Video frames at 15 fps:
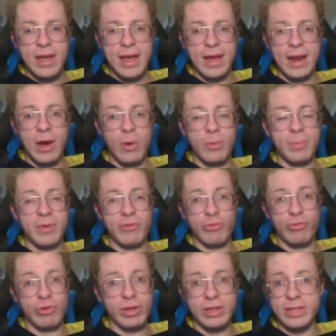And I would be
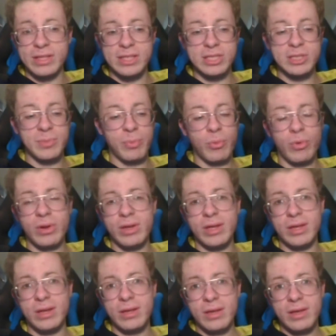really
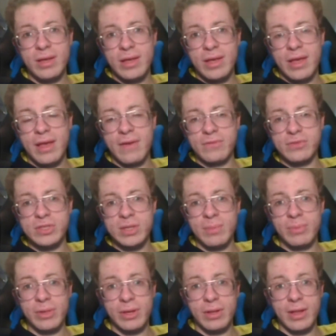disappointed if
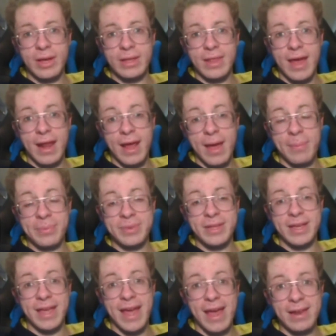something like that happened
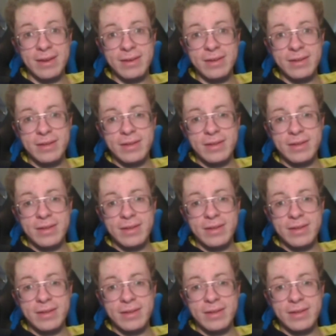again